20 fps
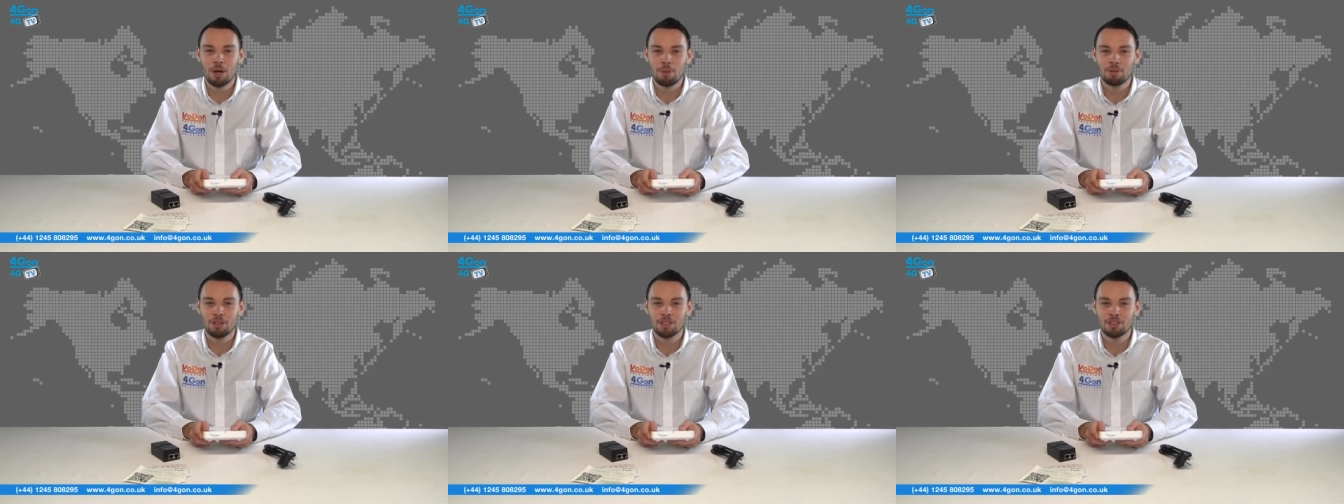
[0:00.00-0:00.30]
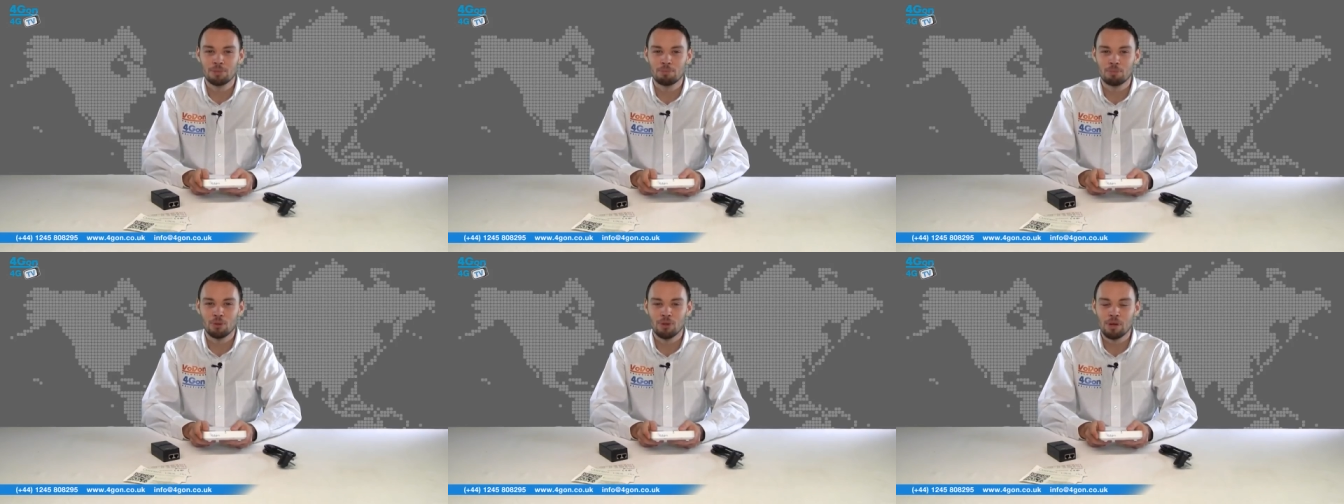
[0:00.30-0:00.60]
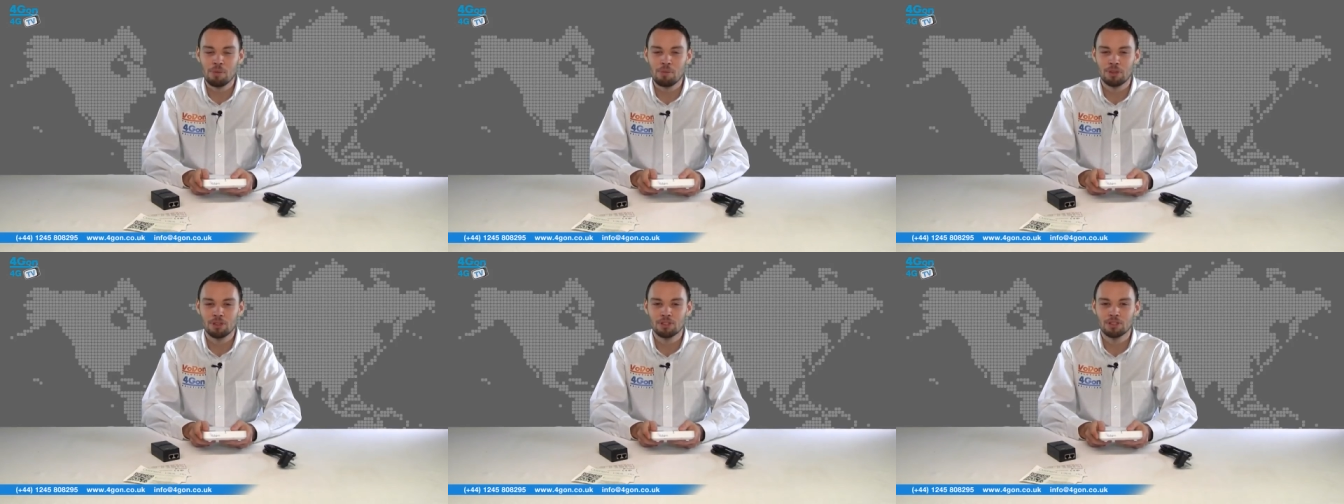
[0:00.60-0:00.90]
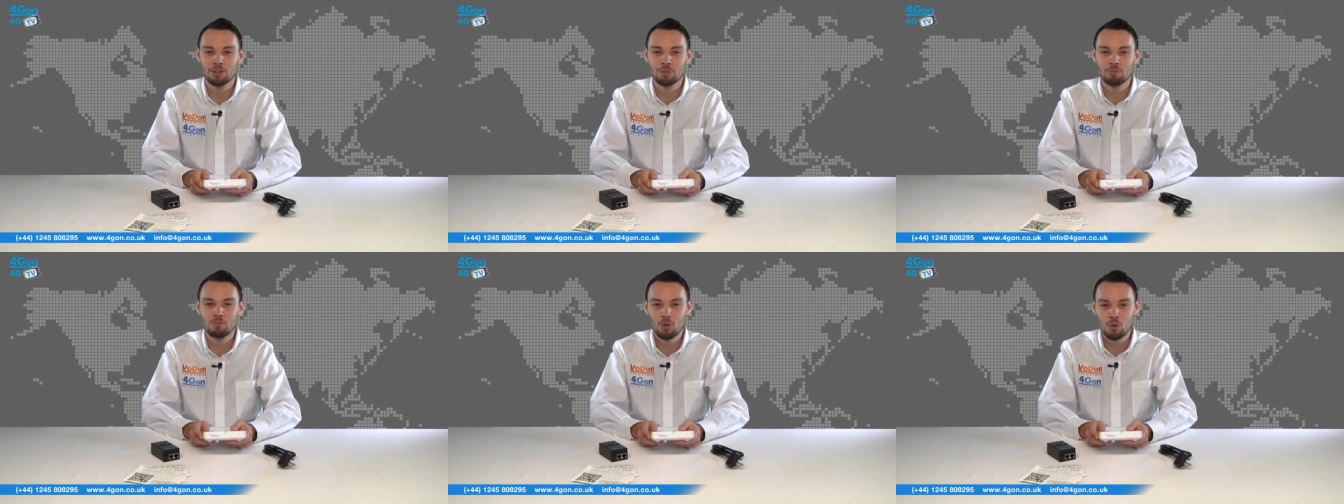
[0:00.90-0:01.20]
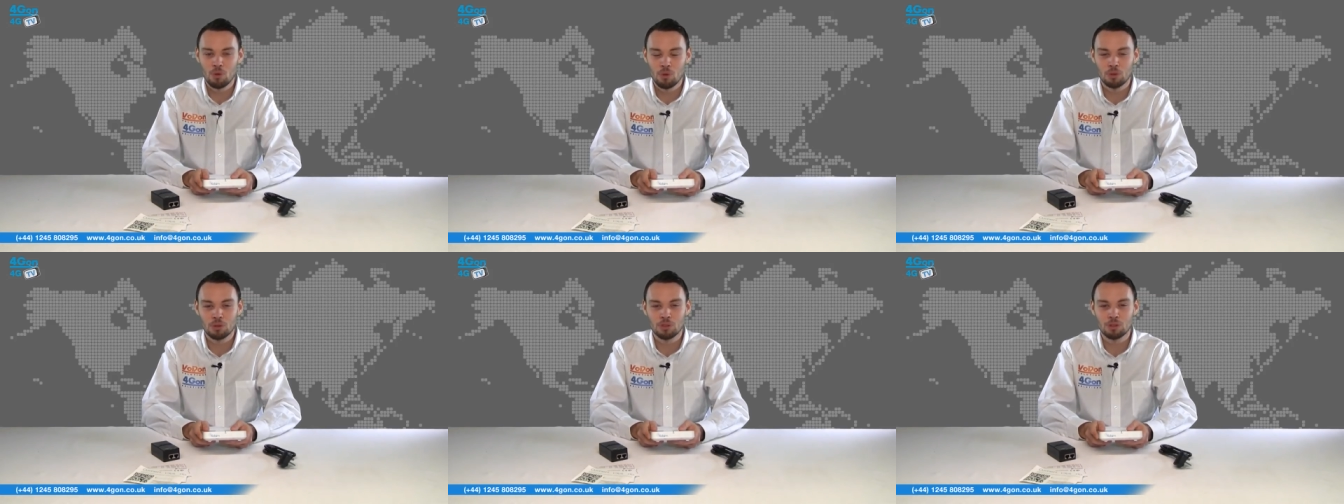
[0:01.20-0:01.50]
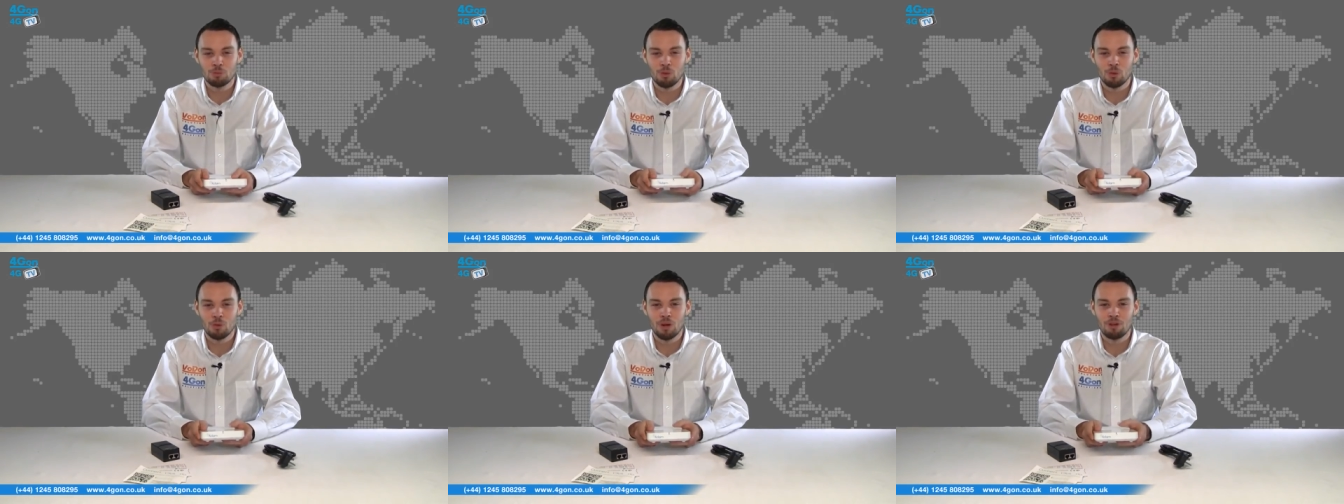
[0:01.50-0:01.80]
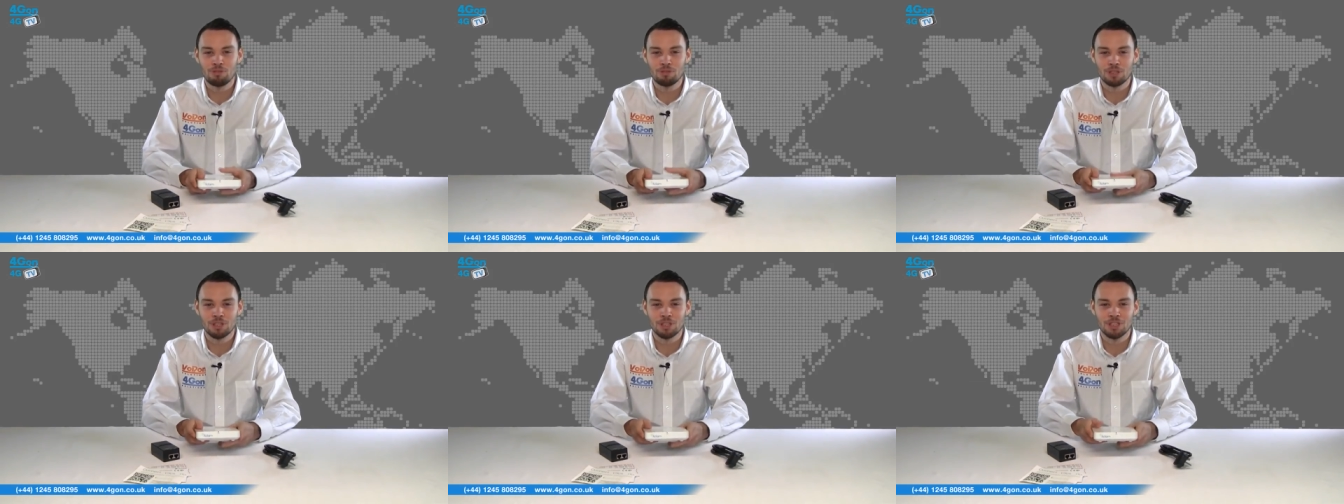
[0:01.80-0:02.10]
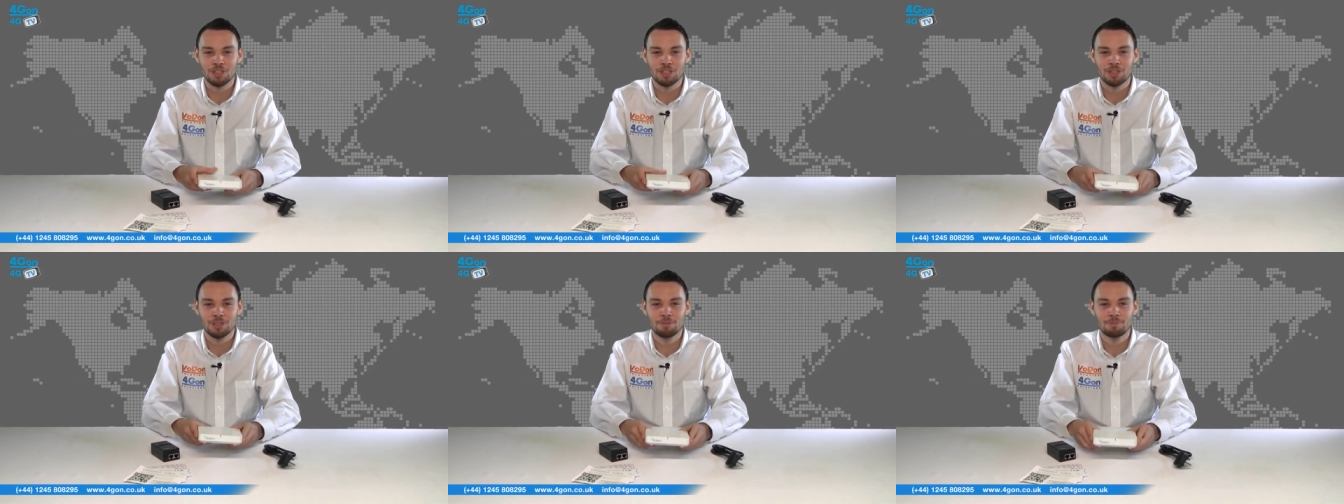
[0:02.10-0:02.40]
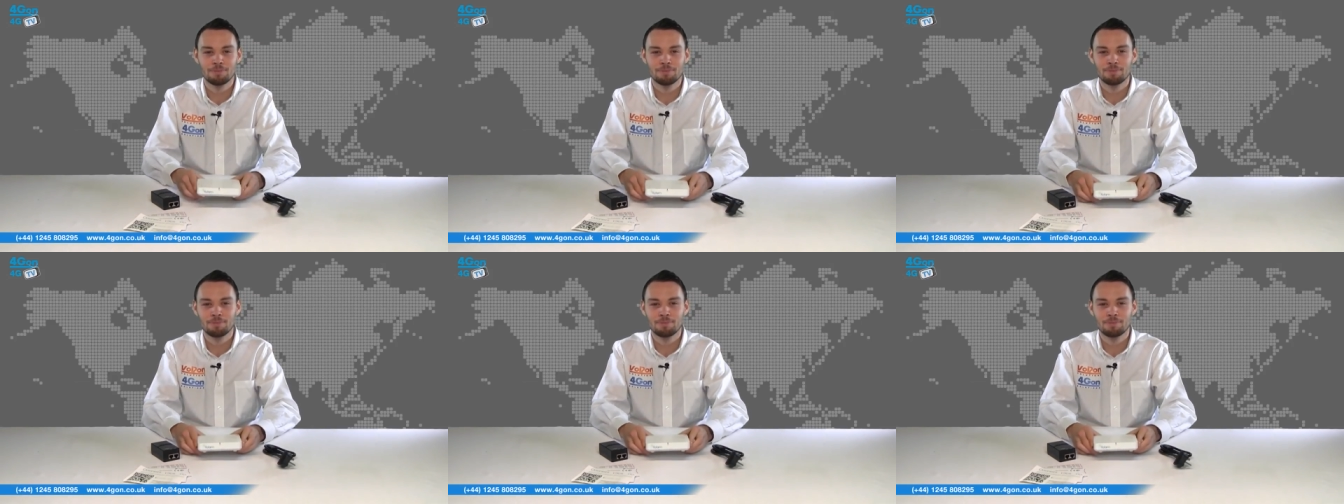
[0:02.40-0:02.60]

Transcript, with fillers: public deployments or small offices.